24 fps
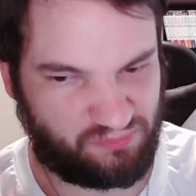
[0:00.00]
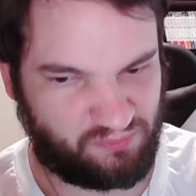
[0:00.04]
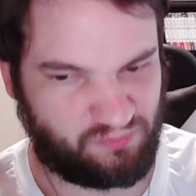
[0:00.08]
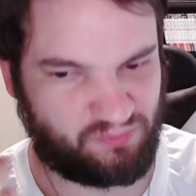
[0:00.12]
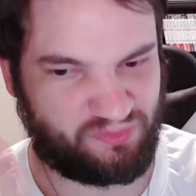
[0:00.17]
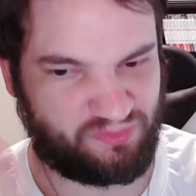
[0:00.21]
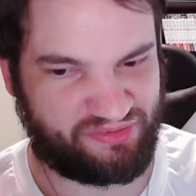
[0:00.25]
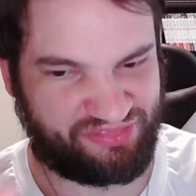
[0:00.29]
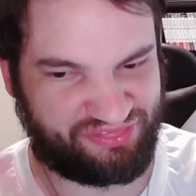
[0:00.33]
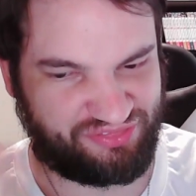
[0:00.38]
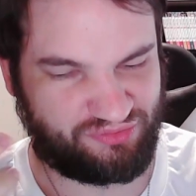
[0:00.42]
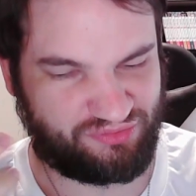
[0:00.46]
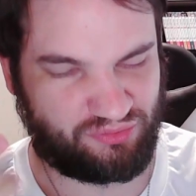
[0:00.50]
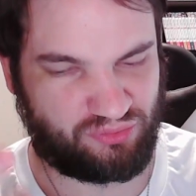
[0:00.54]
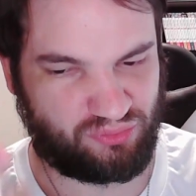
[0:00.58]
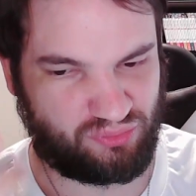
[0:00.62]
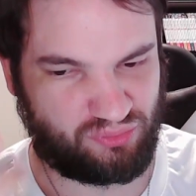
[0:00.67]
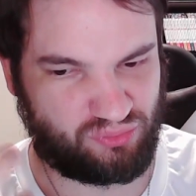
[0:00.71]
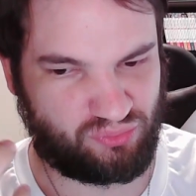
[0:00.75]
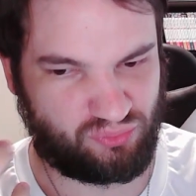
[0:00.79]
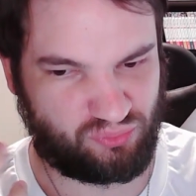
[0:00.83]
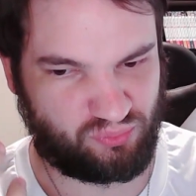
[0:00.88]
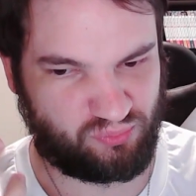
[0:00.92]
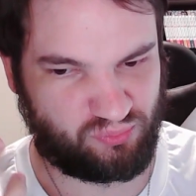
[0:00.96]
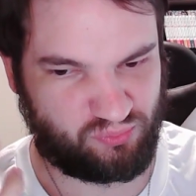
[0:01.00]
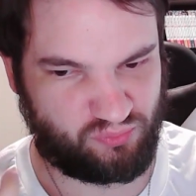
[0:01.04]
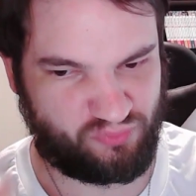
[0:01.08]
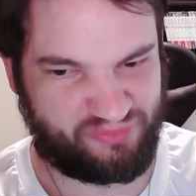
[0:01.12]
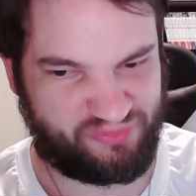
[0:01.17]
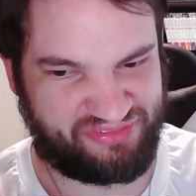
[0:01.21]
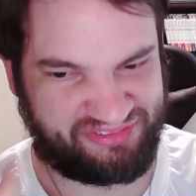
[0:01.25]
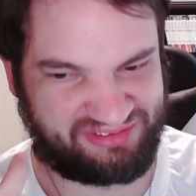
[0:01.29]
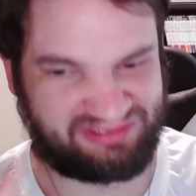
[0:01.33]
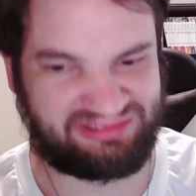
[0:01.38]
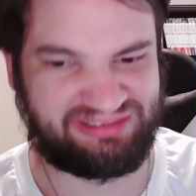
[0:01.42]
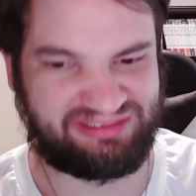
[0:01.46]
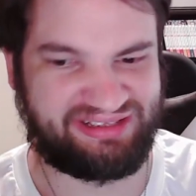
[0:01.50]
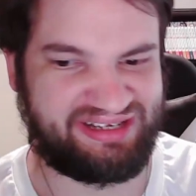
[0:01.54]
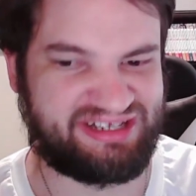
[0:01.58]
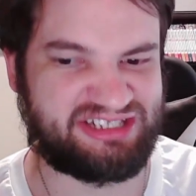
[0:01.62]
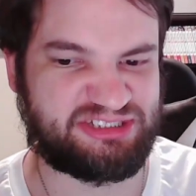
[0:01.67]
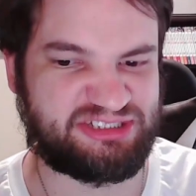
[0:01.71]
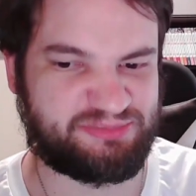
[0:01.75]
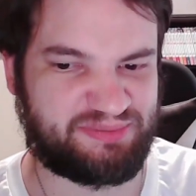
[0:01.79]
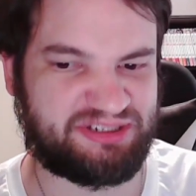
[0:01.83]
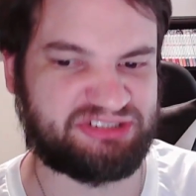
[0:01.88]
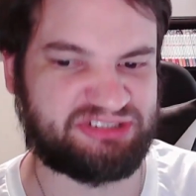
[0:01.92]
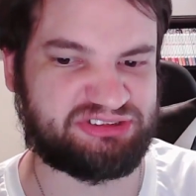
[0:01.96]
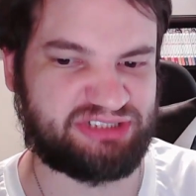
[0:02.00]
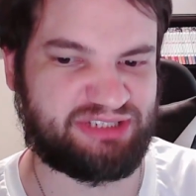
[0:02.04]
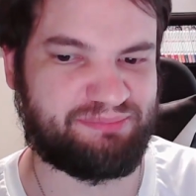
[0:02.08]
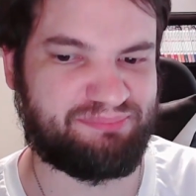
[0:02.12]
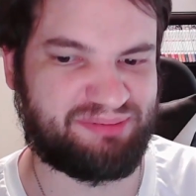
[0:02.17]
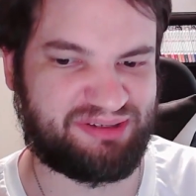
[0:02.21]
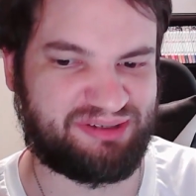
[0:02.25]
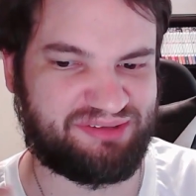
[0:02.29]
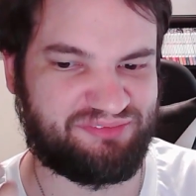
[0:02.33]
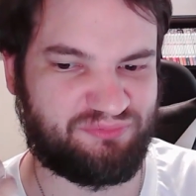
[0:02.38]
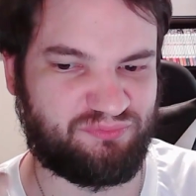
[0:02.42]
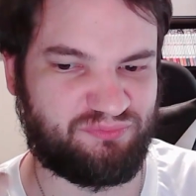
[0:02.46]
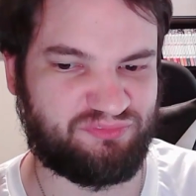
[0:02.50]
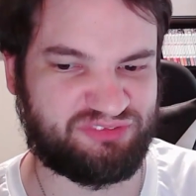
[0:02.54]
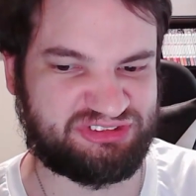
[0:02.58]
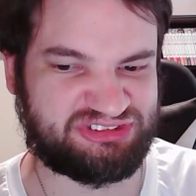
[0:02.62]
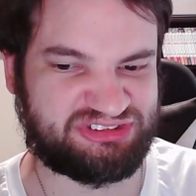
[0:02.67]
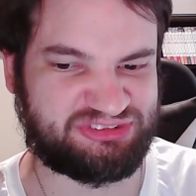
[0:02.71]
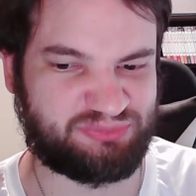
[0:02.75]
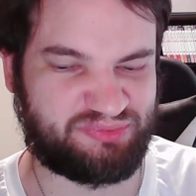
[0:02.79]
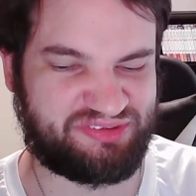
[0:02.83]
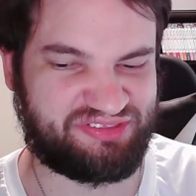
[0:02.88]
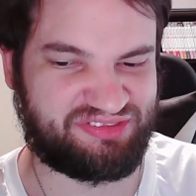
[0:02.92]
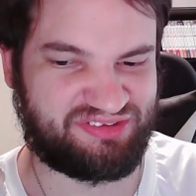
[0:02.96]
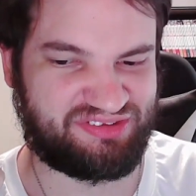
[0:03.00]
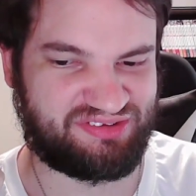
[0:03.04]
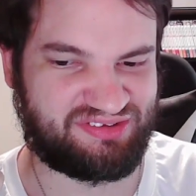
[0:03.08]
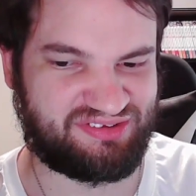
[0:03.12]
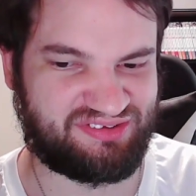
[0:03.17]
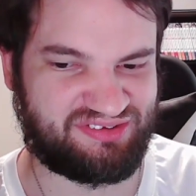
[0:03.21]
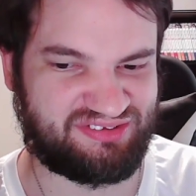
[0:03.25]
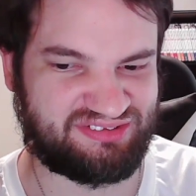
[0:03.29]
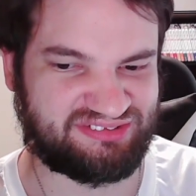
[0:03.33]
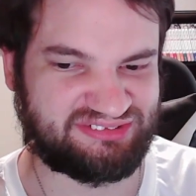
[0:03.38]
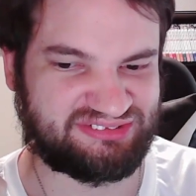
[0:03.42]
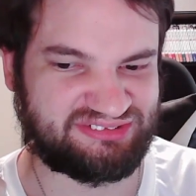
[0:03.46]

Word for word: with the whole with Clean especially, but just with the